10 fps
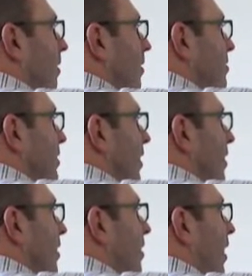Because
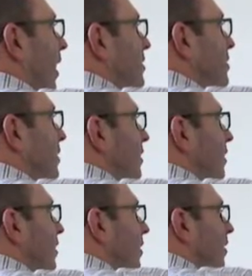again, in acid,
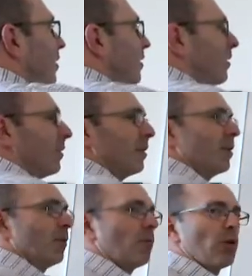
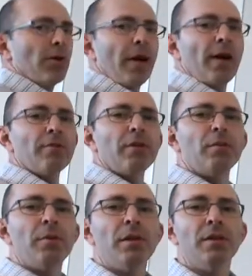we're going to have
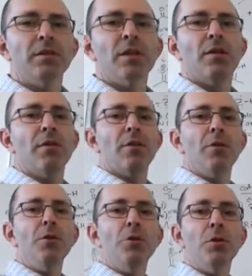intermediates that are either
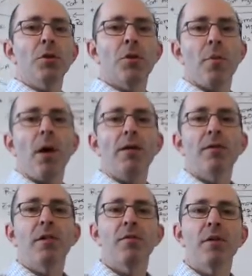neutral or
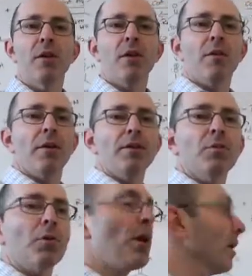positive, right?
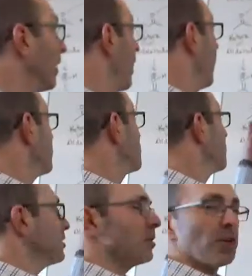So we're not going to add
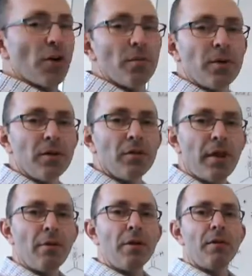straight to the carbonyl.
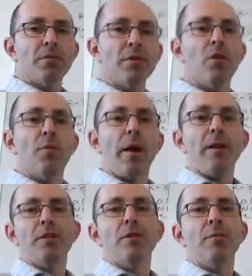That would give us an O-
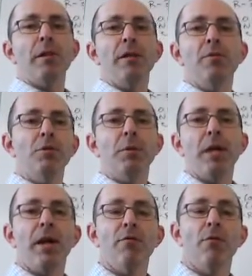intermediate, which we
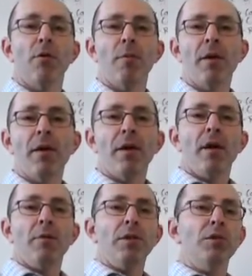can't form.
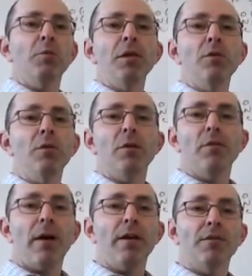And with these weak
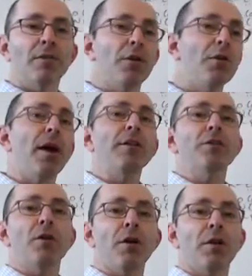nucleophiles, they're not
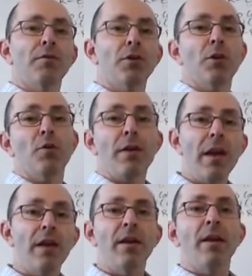strong enough to
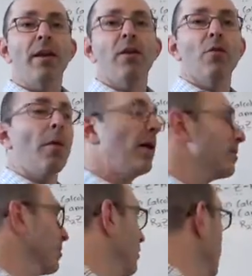create an O-
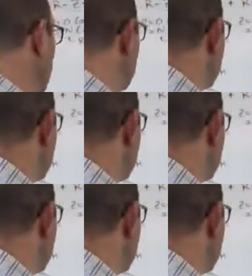intermediate.